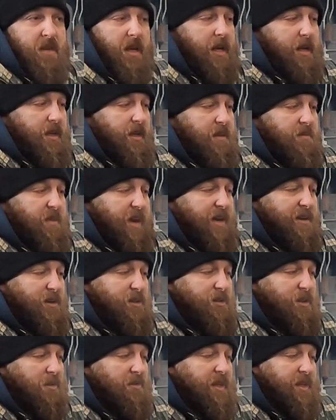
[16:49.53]
I
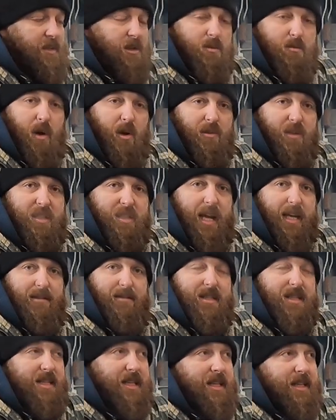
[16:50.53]
also think there's more
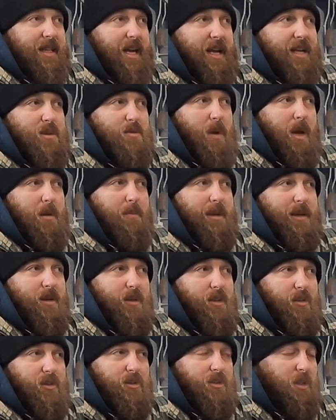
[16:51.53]
integrity in that as well,
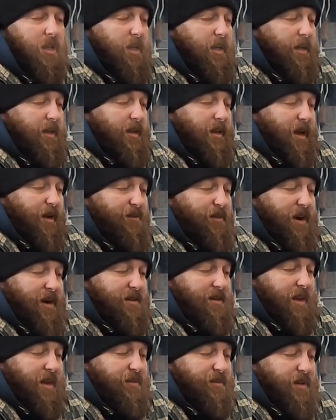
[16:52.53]
because I
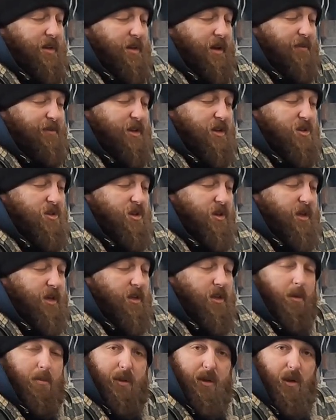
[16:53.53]
find that if you're
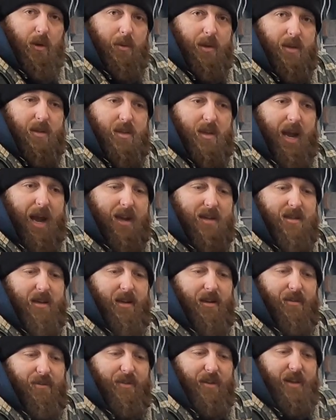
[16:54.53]
sucking up and always
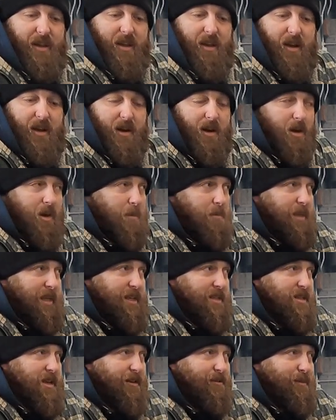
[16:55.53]
asking for the, oh,
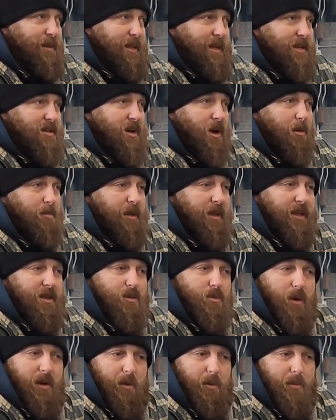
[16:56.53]
please give me this, oh,
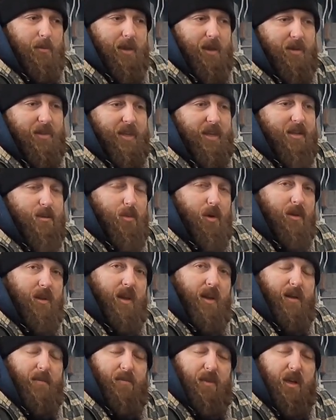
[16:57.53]
please work with me on this one,
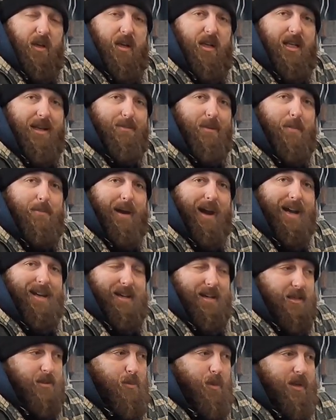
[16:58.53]
you're going to be
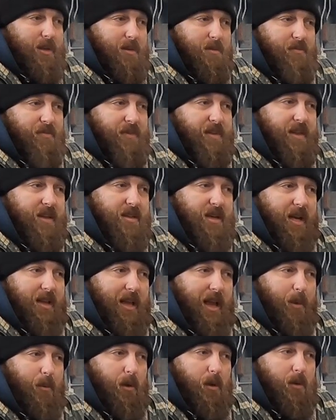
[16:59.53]
biased when they say,
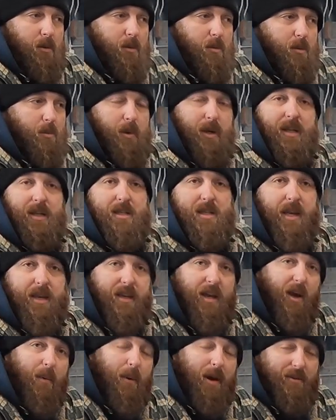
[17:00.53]
like, well, we're going to
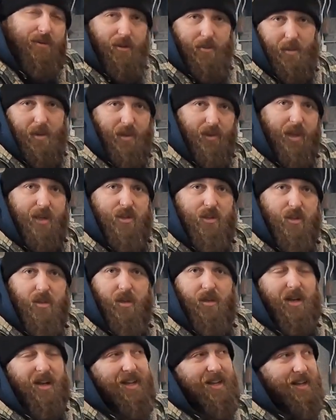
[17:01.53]
take it away from you unless you
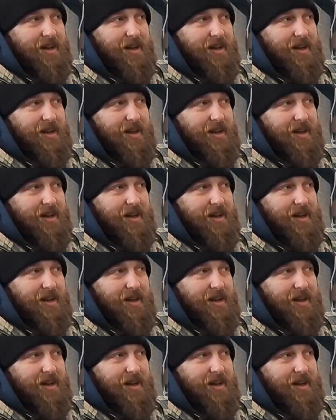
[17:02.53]
do.